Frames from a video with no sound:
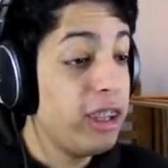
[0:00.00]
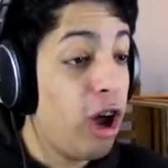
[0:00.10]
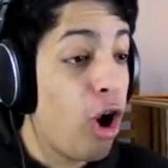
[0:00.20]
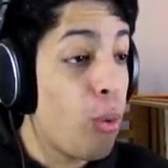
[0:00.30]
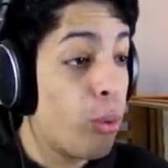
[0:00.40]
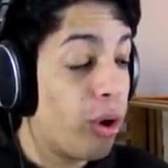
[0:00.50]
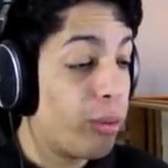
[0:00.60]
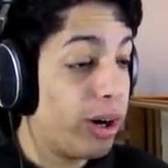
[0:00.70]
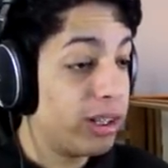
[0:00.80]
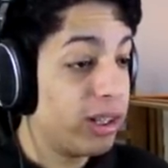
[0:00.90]
no!
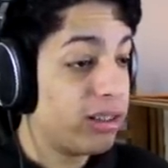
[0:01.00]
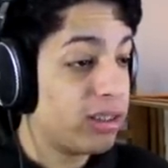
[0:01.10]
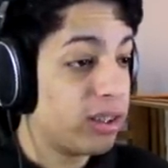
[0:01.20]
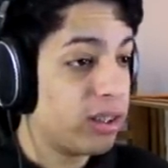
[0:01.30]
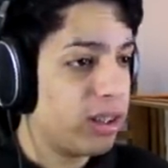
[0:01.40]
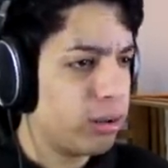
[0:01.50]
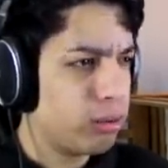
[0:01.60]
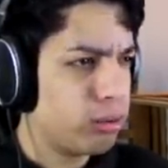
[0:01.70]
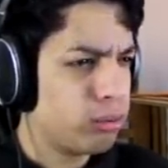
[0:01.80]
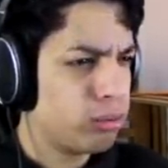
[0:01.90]
Alright, let's...
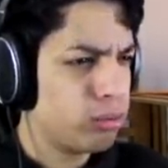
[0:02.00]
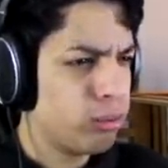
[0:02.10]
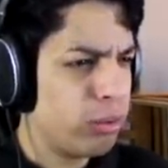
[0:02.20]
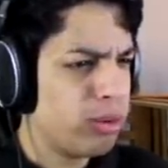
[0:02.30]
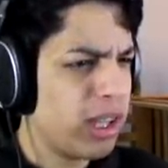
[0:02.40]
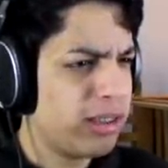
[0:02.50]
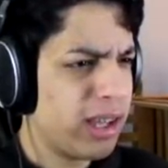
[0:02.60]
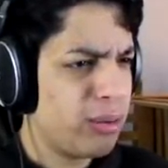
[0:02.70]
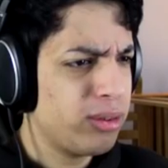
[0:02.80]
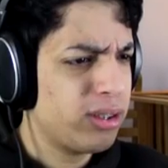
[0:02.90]
What was that
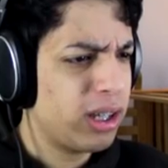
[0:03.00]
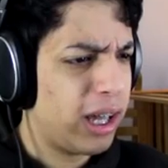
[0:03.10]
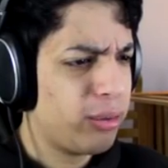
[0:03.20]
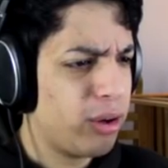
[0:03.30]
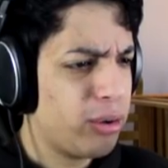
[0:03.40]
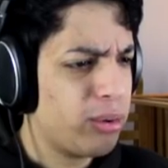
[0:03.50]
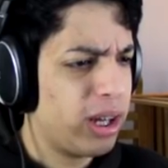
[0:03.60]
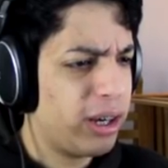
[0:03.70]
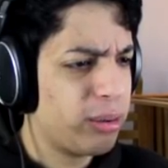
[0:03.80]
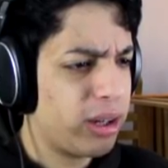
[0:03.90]
sound? I don't know.
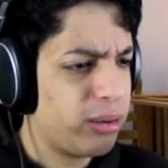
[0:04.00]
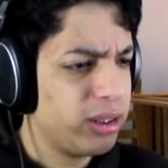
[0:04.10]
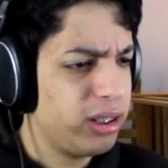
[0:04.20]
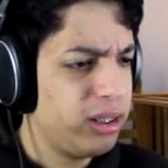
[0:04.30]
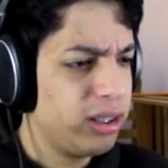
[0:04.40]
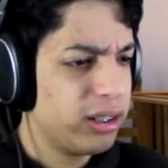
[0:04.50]
I don't care really.